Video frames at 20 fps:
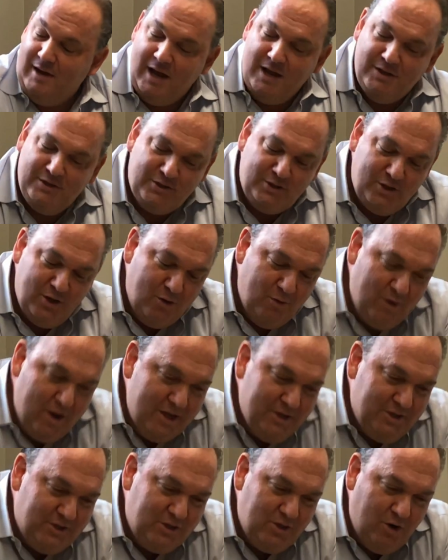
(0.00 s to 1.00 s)

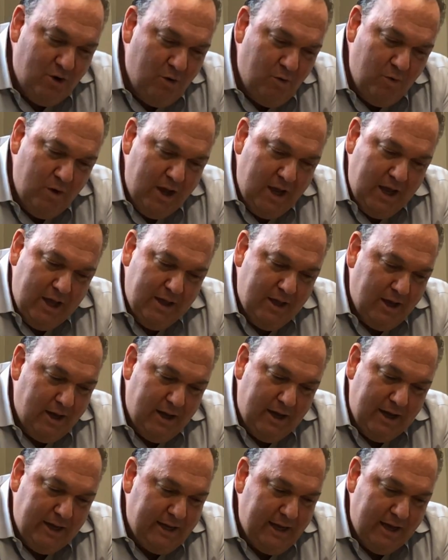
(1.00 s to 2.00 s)
And so
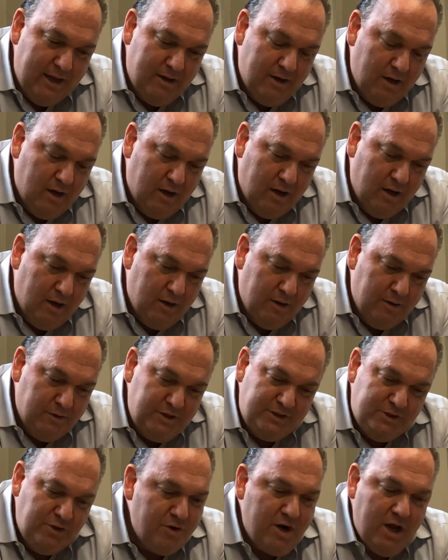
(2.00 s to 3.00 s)
again,
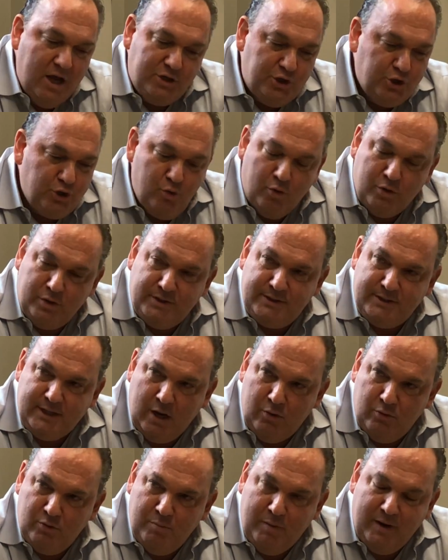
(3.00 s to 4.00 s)
these are not short
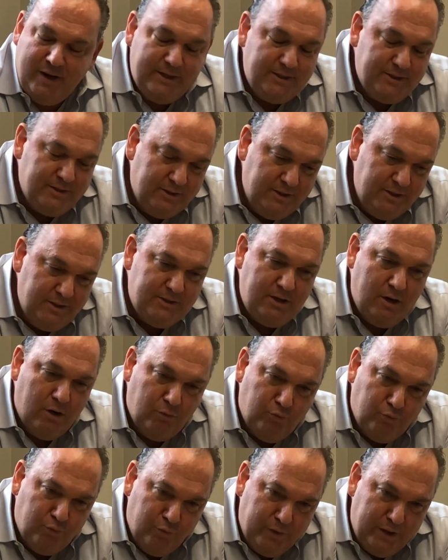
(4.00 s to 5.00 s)
sound bites. These
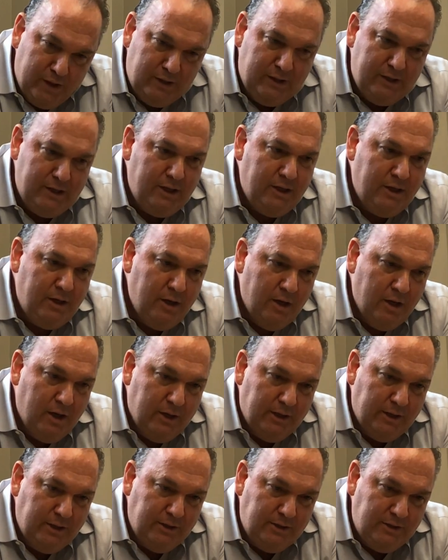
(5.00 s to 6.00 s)
are really
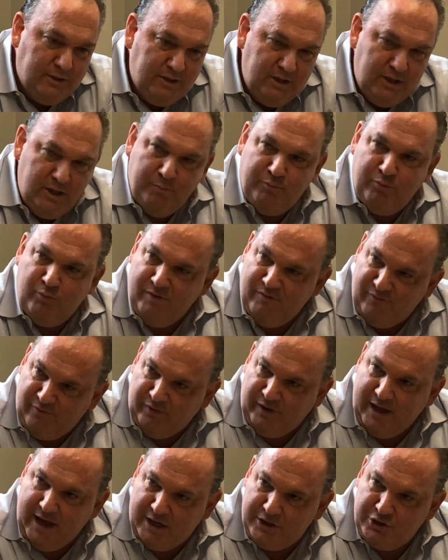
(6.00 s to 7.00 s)
deep
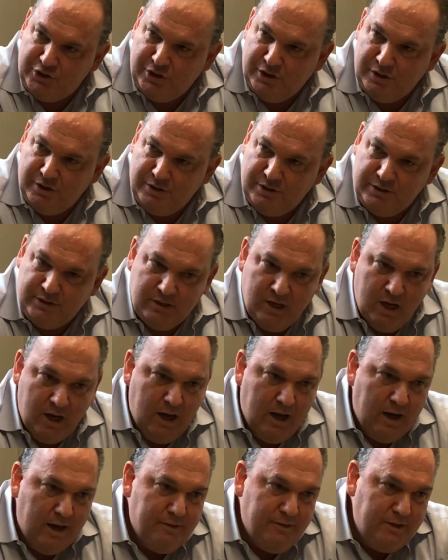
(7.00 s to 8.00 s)
reflections
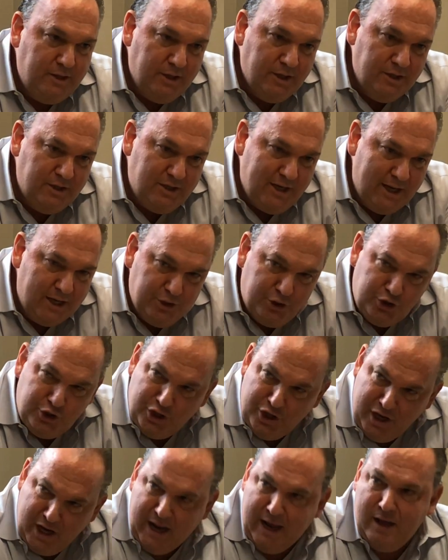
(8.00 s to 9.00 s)
on the
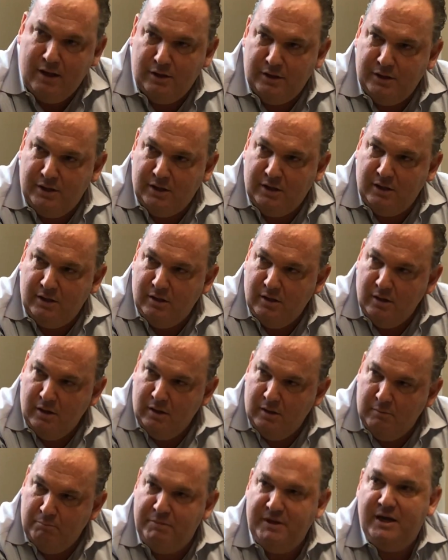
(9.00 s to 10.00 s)
intentionality
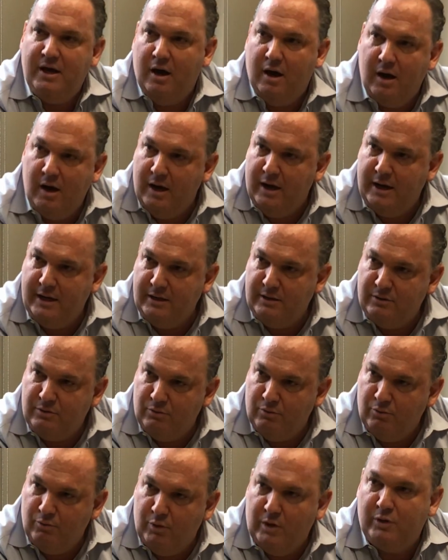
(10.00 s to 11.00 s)

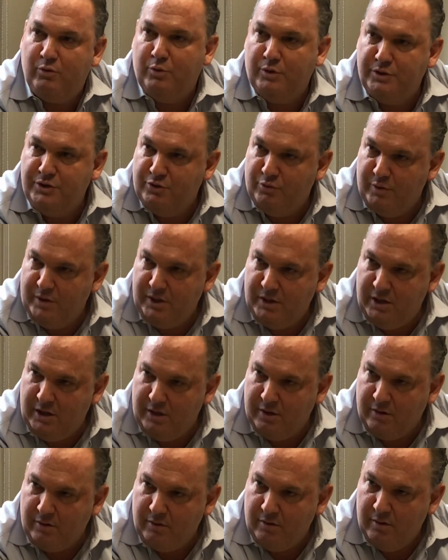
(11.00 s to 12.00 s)
behind what we're doing
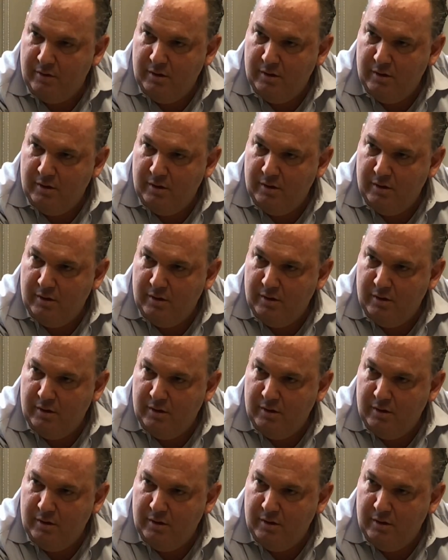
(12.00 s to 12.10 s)
here.